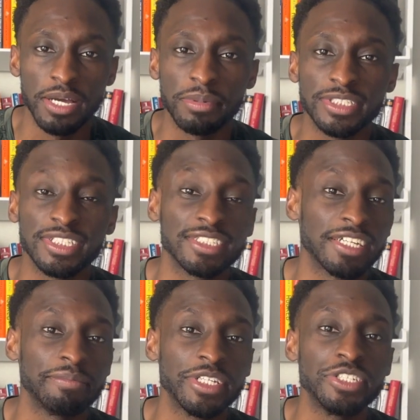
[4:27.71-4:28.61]
But since
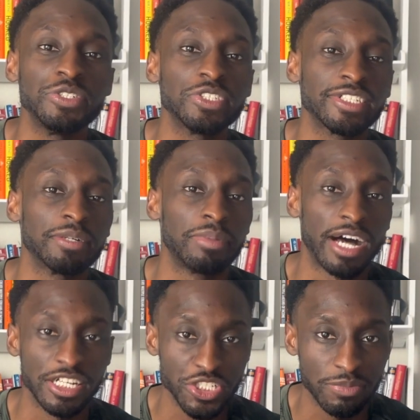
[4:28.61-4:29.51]
I've been using the
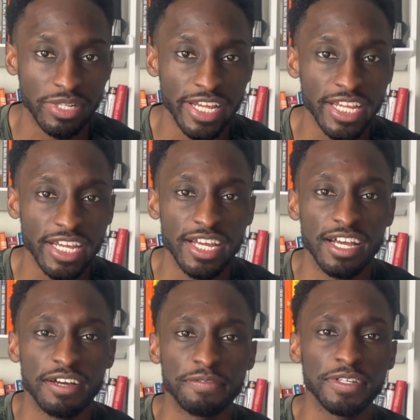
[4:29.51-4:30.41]
posture plank,
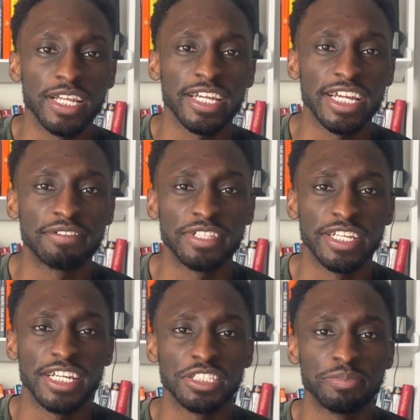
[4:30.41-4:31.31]
I feel like
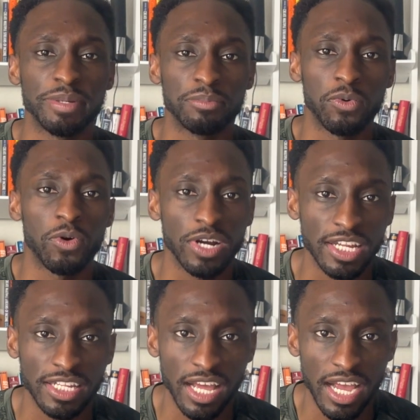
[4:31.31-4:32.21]
everything has been more
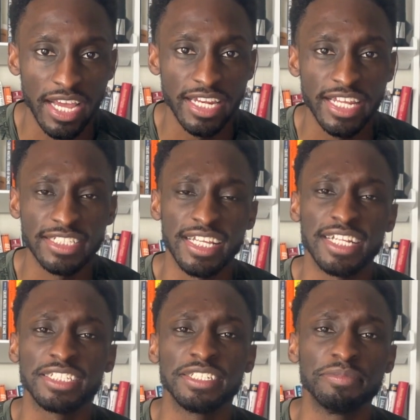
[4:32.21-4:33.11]
aligned and it's
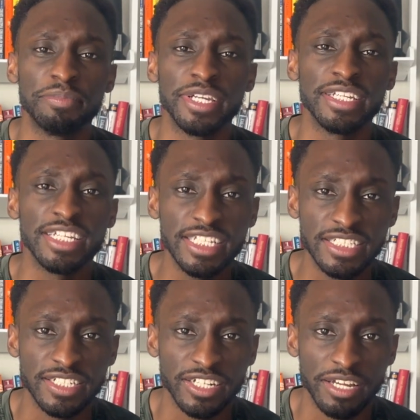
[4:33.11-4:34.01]
actually been
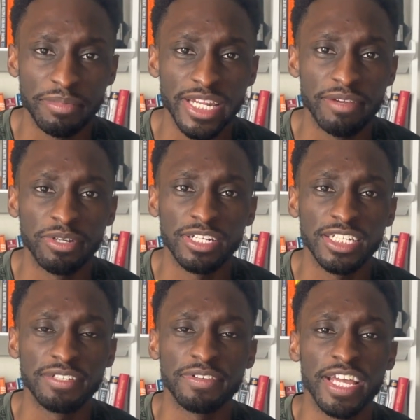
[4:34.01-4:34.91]
easier, and I've been able to
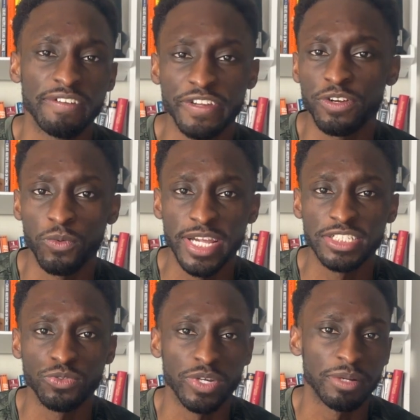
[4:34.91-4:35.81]
lift heavier
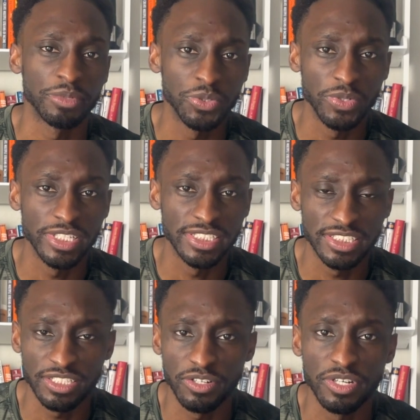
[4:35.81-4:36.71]
weights when I'm doing this.
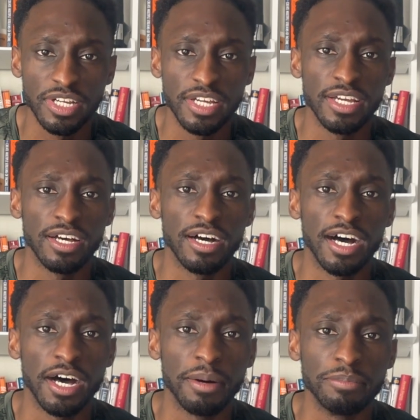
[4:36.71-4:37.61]
So
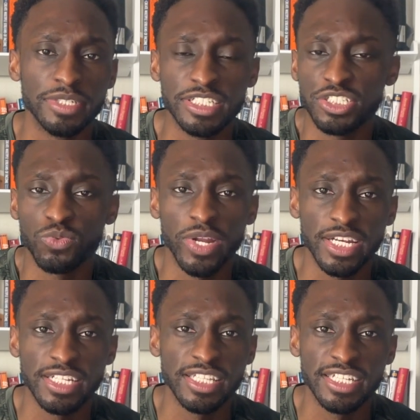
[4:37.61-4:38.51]
it's just one of
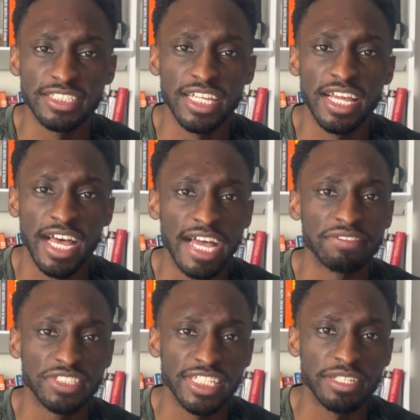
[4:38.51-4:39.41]
the things that I've
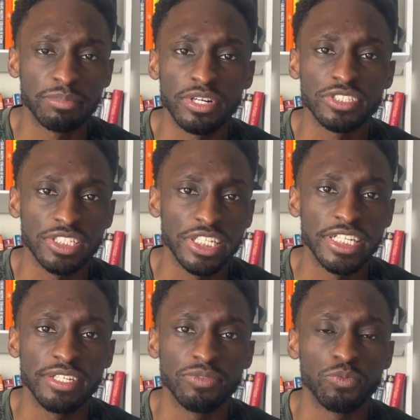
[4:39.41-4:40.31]
seen
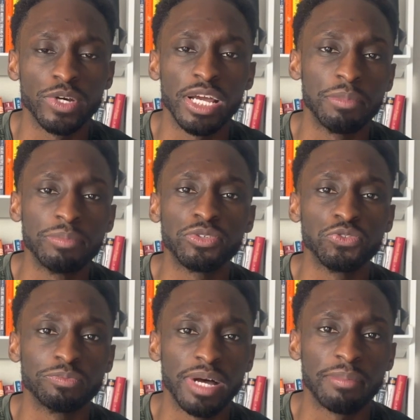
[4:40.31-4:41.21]
personally when I'm
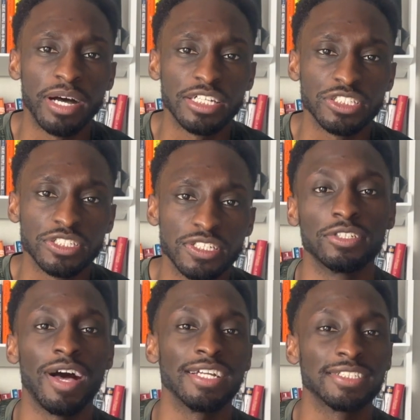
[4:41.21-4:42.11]
improving my posture.
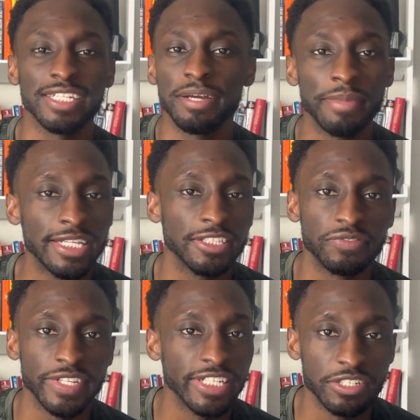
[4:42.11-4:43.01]
Honestly, I made this
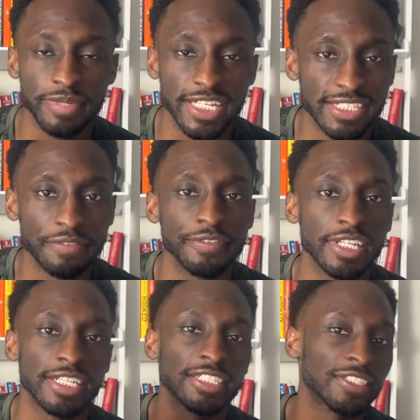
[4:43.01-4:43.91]
video because I feel
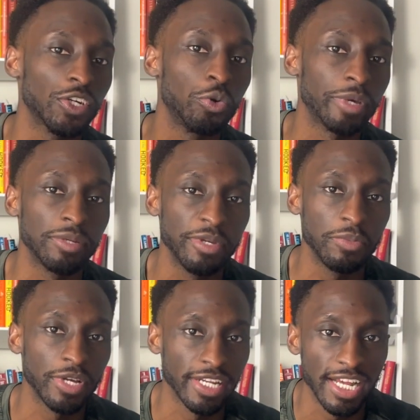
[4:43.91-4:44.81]
like so many
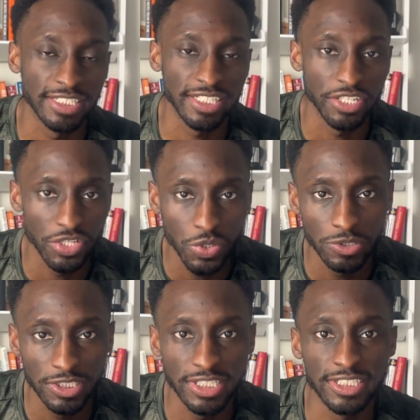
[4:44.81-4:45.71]
people can actually
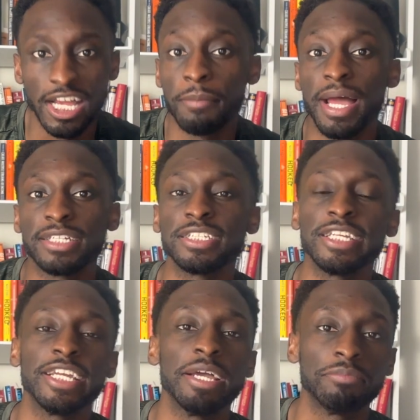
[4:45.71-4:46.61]
use this. I'm
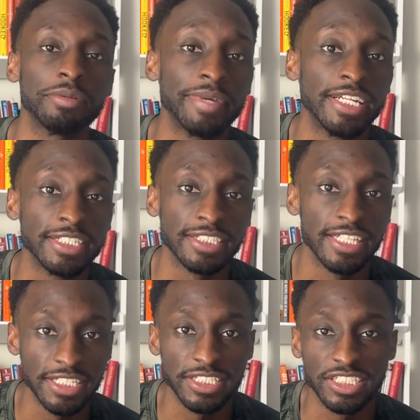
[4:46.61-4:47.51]
actually implementing
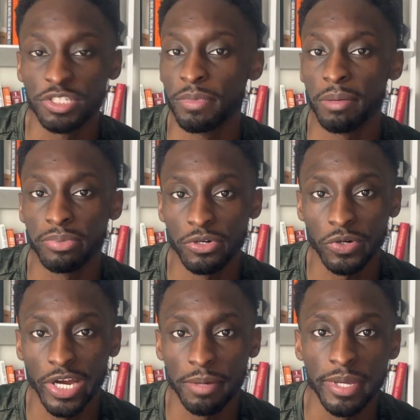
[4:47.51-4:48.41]
this into my
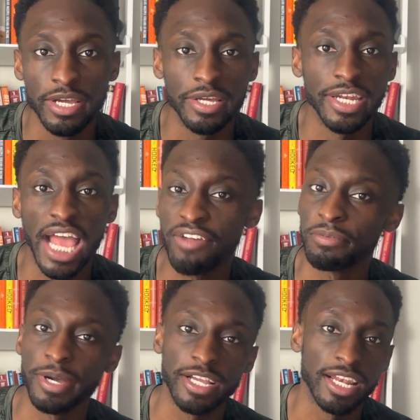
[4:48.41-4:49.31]
program and having
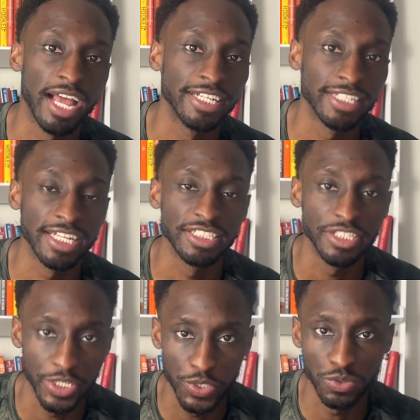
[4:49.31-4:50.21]
my clients actually
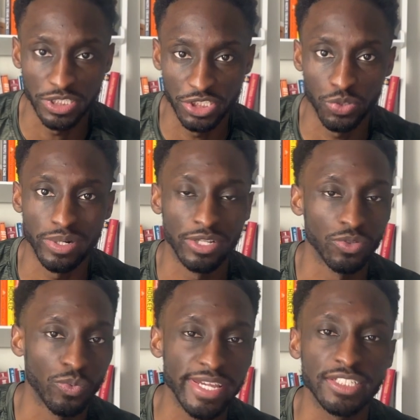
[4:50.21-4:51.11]
use this throughout the
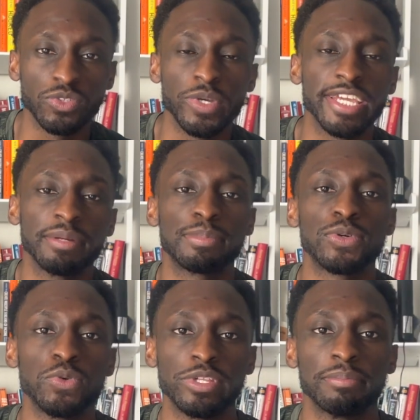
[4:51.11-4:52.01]
week so we can
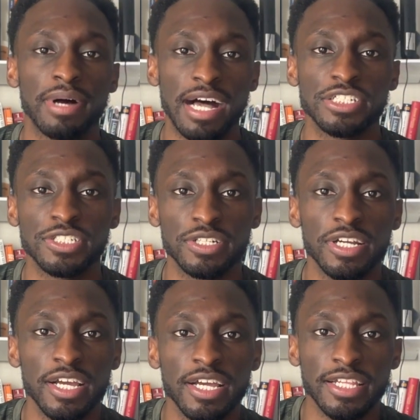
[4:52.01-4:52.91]
improve their posture.
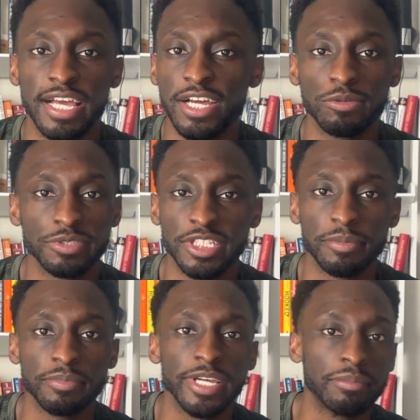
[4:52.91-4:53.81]
That helps
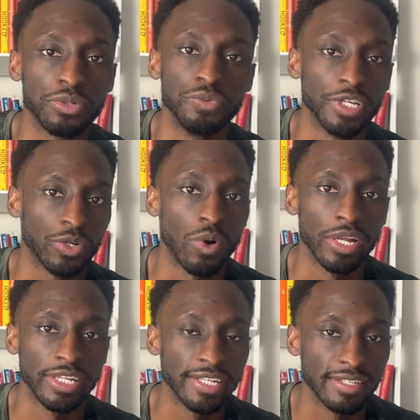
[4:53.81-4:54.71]
them improve their
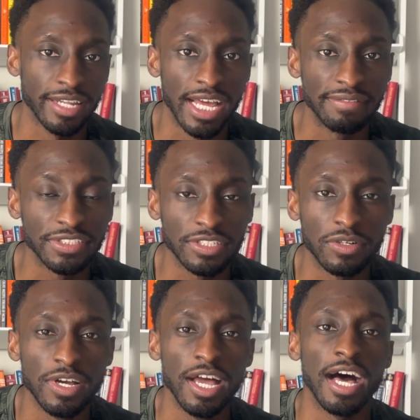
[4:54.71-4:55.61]
quality of life.
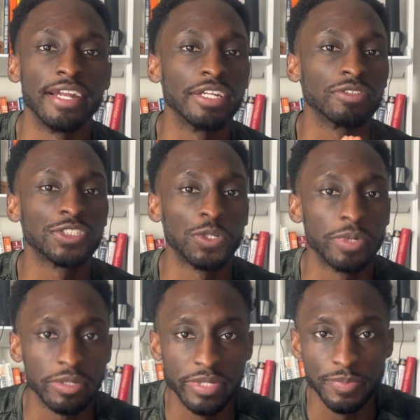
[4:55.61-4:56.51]
So I know so
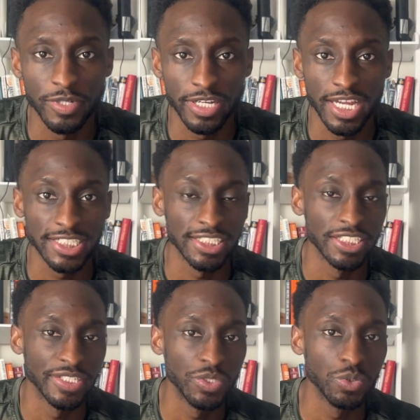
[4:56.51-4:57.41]
many people can actually
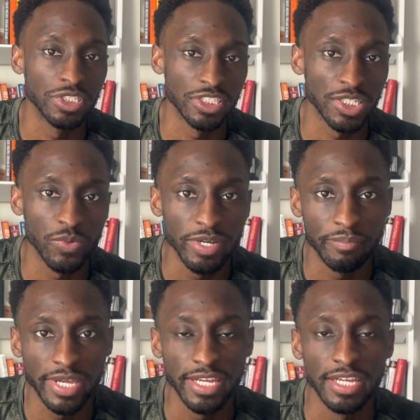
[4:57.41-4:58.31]
use this
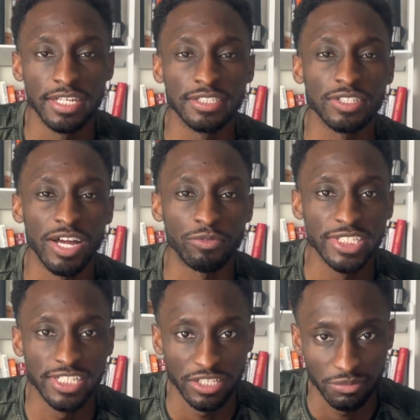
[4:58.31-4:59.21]
equipment. So I
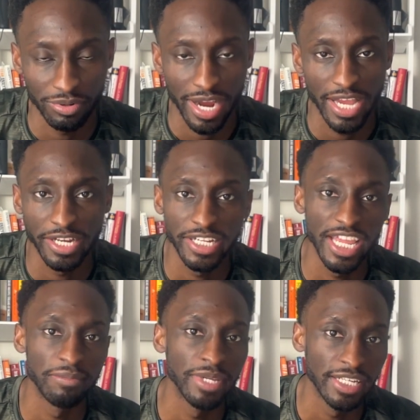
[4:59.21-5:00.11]
reached out to Brian and he gave me a